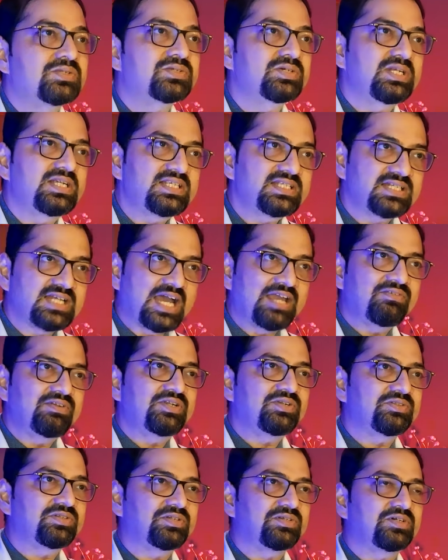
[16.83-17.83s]
So let's dive
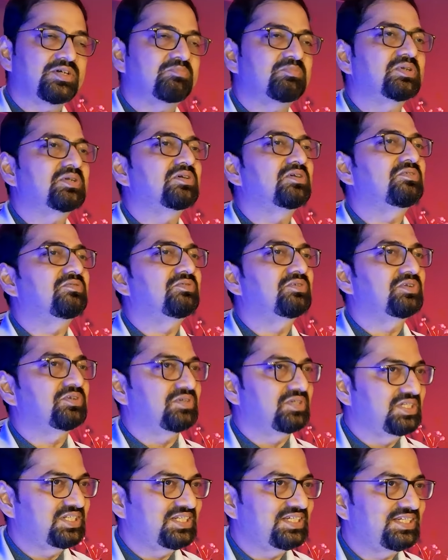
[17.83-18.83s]
into the topic of
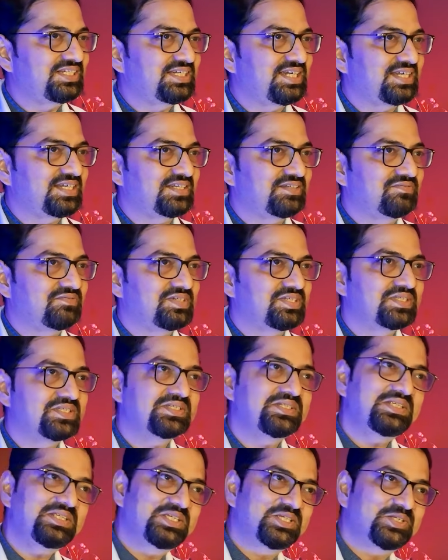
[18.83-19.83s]
urinary tract infection,